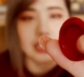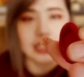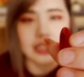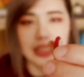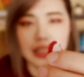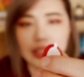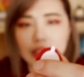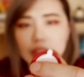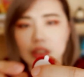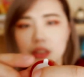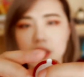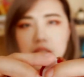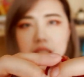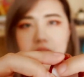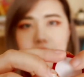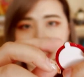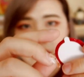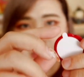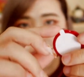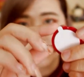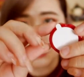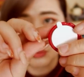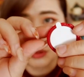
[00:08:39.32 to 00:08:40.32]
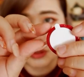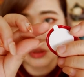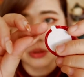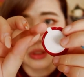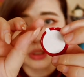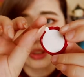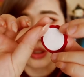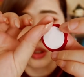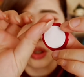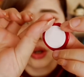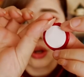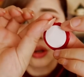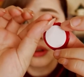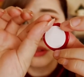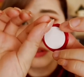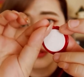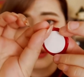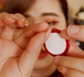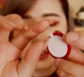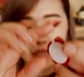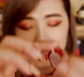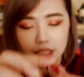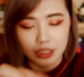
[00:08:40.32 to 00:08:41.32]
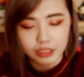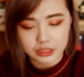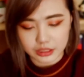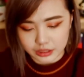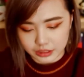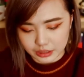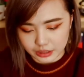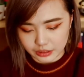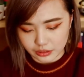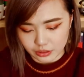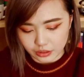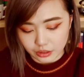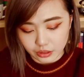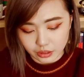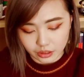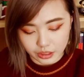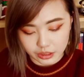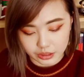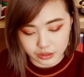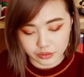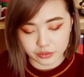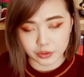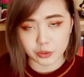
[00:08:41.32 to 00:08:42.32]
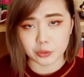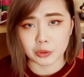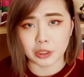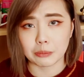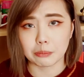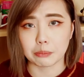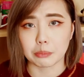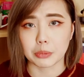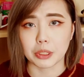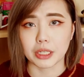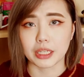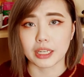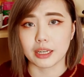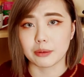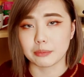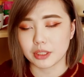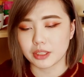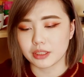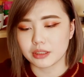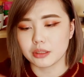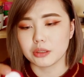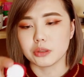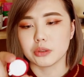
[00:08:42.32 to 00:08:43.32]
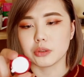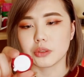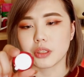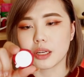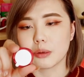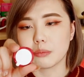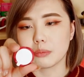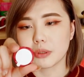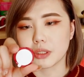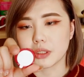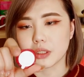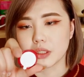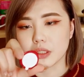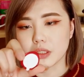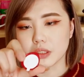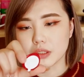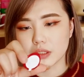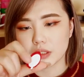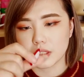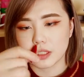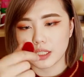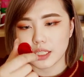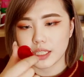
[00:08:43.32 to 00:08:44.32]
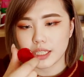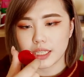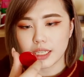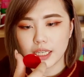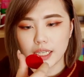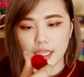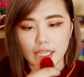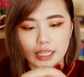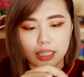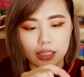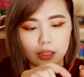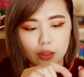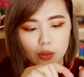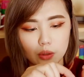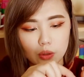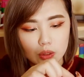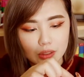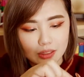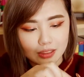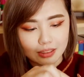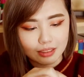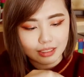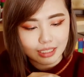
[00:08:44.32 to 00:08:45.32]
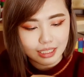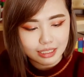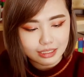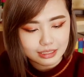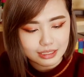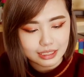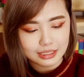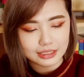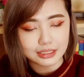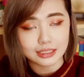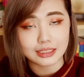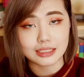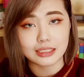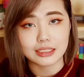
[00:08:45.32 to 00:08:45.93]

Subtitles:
I think you can actually peel this off and stick it on the letter if you want, but I'm not gonna do that because it looks nice as it